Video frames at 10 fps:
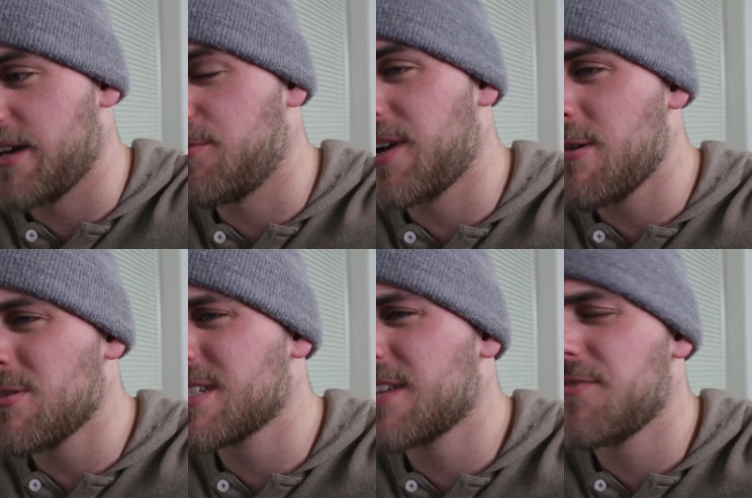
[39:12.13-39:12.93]
but I wanted
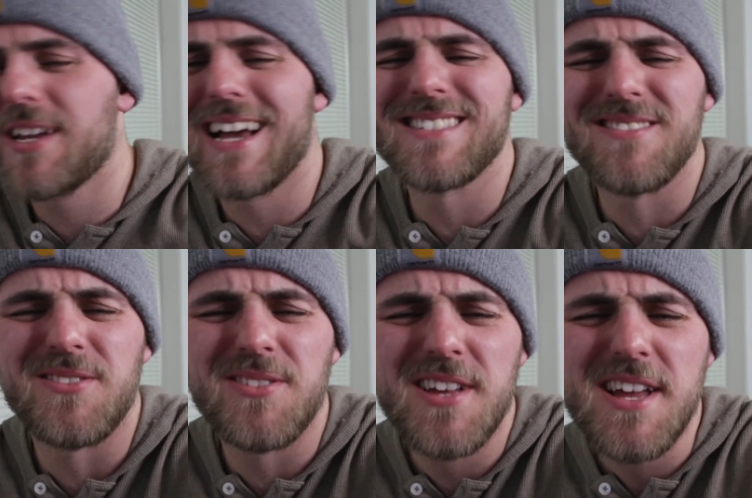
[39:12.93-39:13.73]
to give you guys a
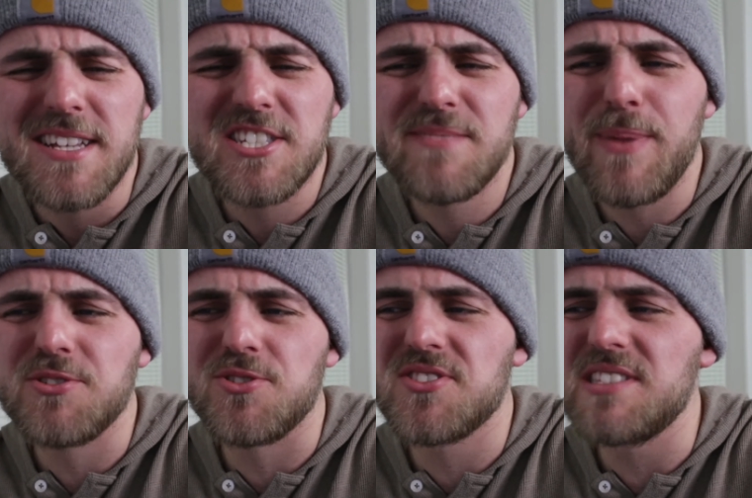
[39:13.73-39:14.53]
little
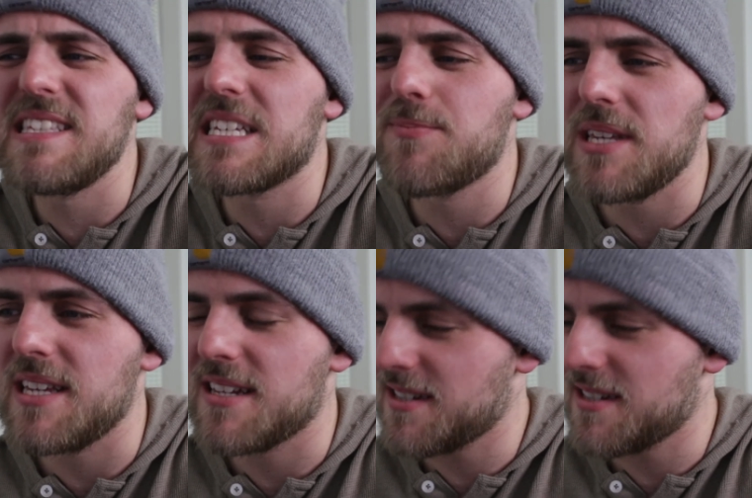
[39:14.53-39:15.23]
special sneak peek.